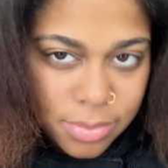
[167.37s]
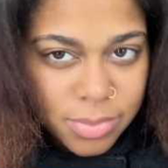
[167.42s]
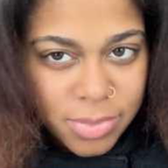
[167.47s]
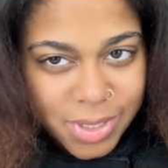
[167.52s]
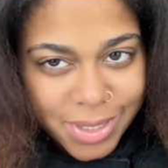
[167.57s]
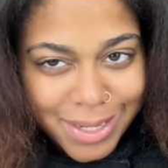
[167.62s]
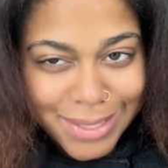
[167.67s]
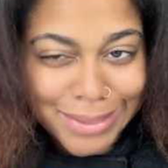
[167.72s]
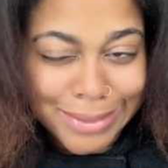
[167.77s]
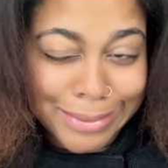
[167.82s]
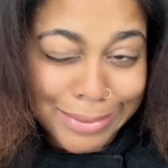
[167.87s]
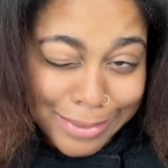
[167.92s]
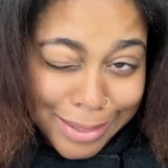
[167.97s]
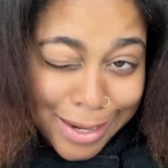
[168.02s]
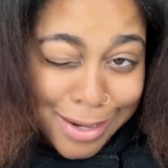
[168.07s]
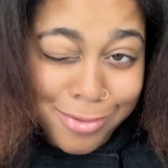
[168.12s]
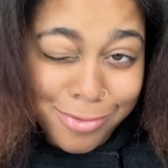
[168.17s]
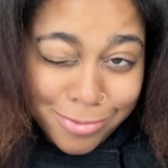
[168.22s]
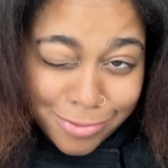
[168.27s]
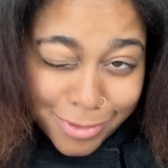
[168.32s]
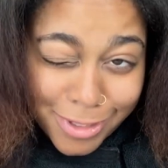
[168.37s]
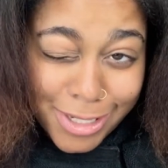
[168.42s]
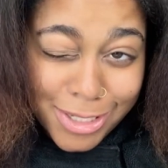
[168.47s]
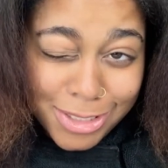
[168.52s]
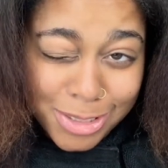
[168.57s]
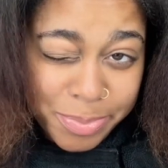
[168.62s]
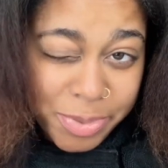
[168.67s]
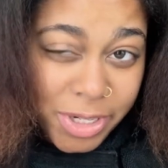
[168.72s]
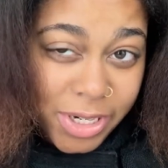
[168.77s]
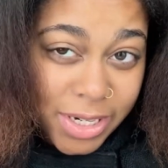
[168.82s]
guess not
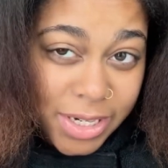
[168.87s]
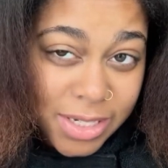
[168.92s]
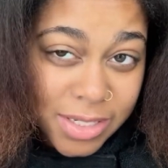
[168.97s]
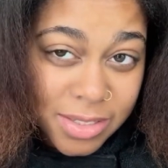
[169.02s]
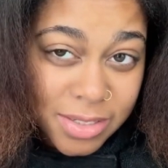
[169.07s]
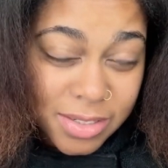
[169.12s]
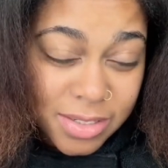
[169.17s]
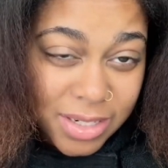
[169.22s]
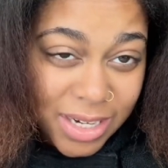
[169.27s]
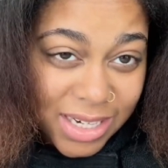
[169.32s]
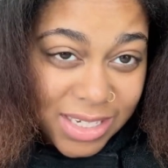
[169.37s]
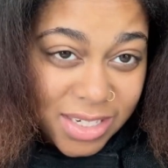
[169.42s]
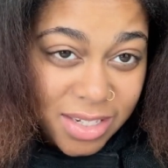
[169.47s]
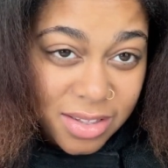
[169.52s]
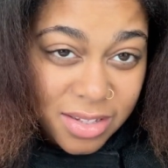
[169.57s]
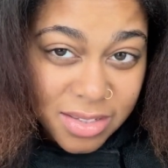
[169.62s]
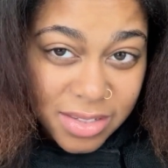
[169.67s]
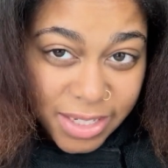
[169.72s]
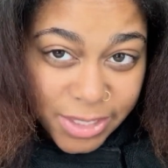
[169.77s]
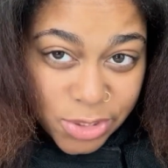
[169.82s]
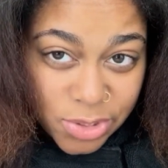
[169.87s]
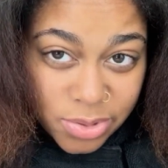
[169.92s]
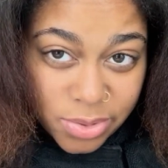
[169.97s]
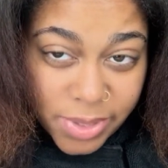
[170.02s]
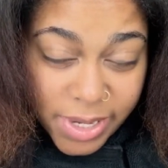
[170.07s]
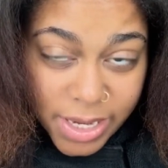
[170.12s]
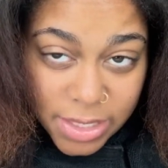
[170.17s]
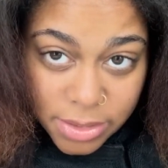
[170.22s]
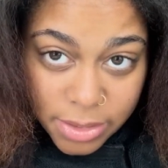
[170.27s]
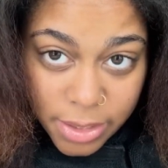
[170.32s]
fresh, because I did this like 2
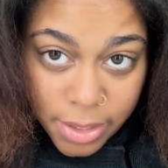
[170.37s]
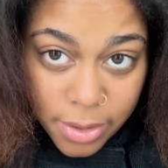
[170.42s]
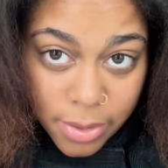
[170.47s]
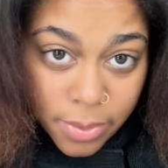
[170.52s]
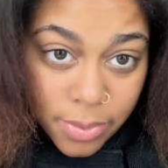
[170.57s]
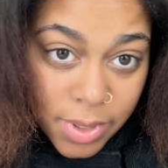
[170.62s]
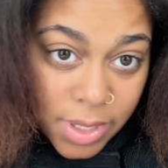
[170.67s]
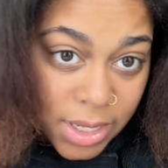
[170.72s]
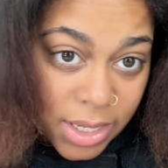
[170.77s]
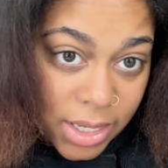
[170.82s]
days ago